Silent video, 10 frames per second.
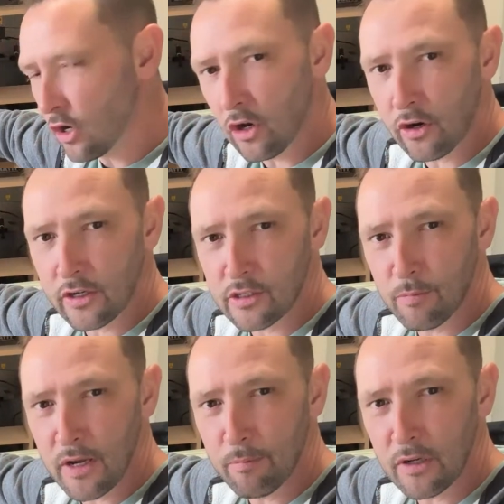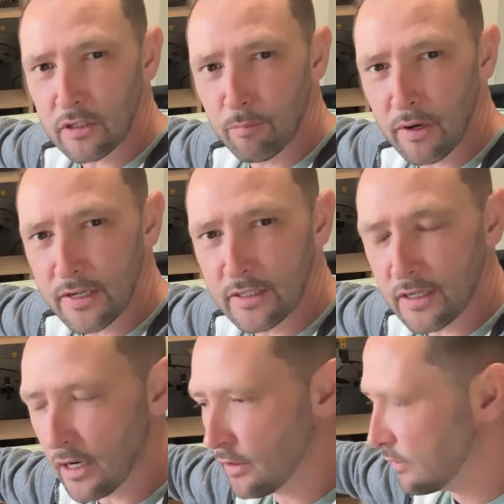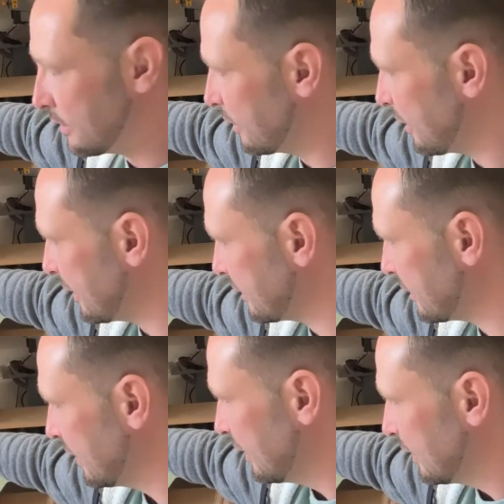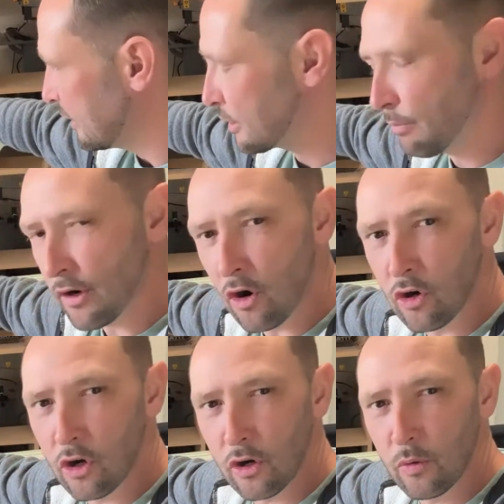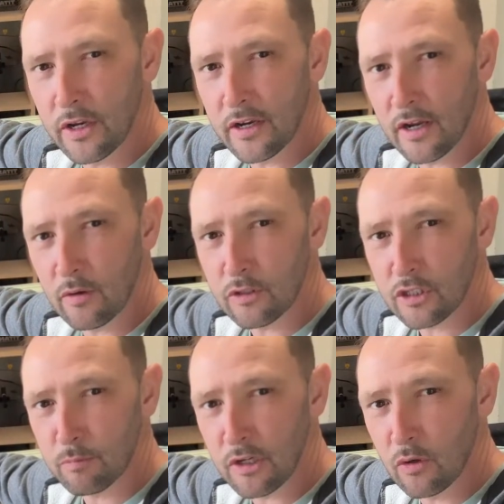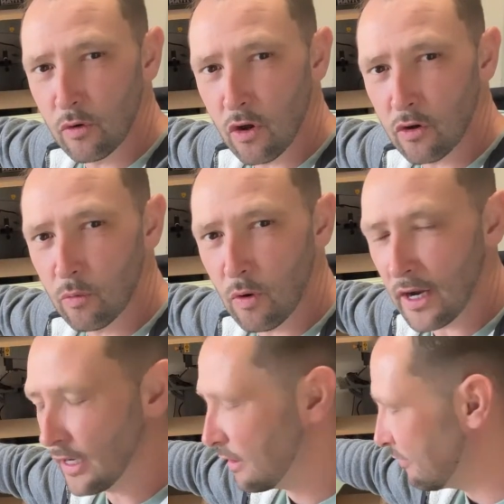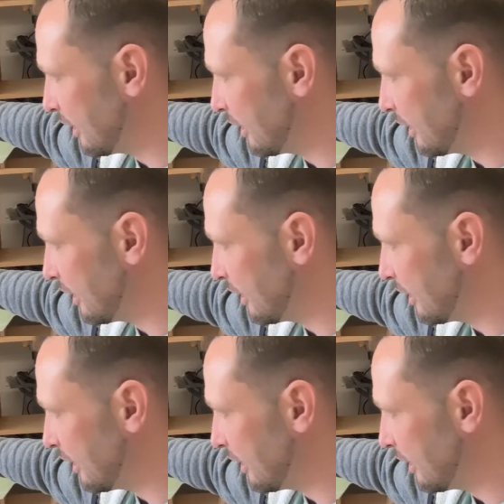lot of this maple to plane down, all right? It's a bit ongoing now. This has been going on a while, hasn't